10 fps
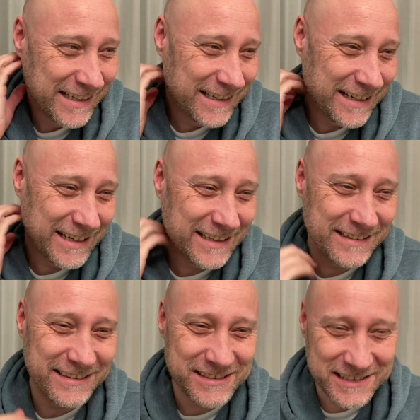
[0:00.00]

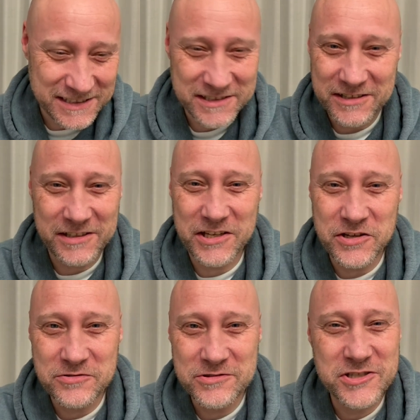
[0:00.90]
There's this
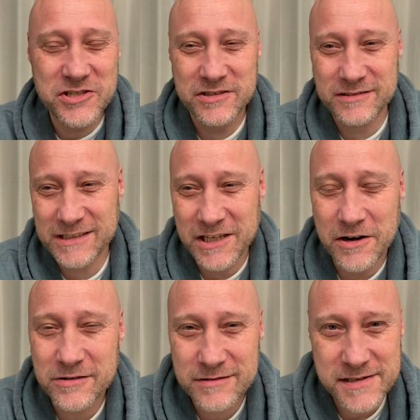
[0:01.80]
huge, you
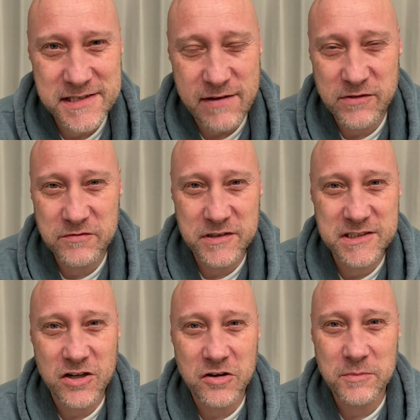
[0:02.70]
know, 7-foot
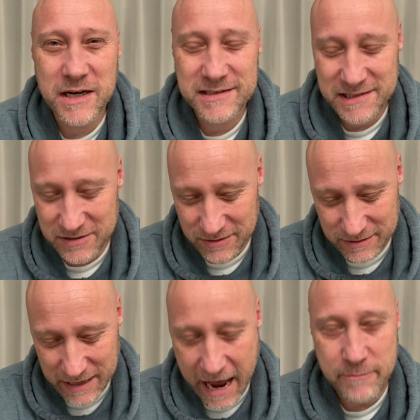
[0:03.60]
tall monster
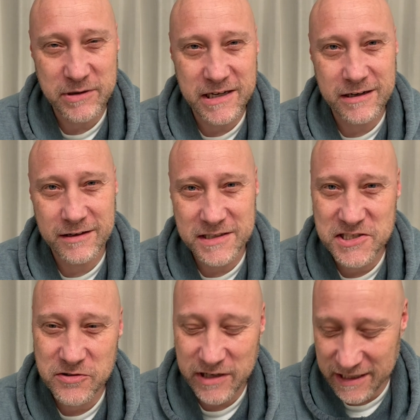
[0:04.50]
happening on the
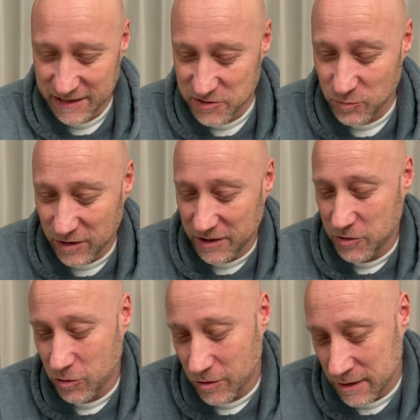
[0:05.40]
screen. It's really
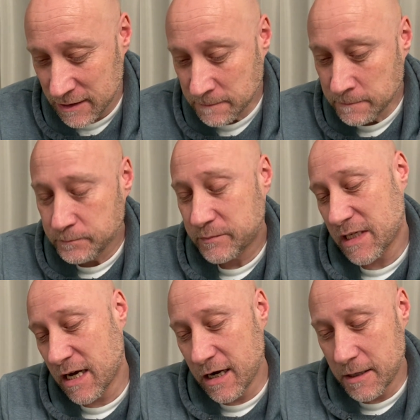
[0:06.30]
cool.
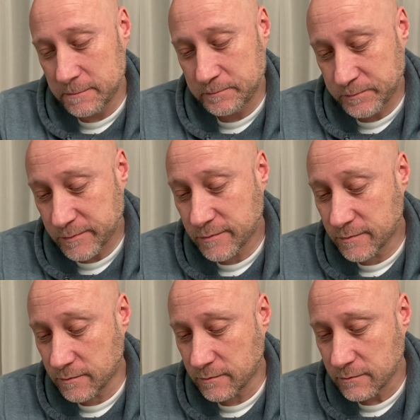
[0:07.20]

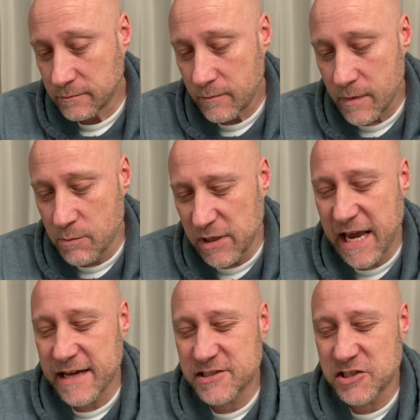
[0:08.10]
But
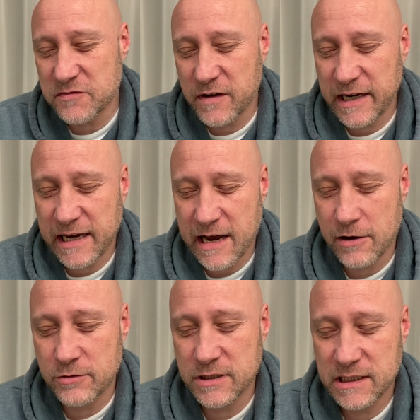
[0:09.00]
yeah, it's just funny how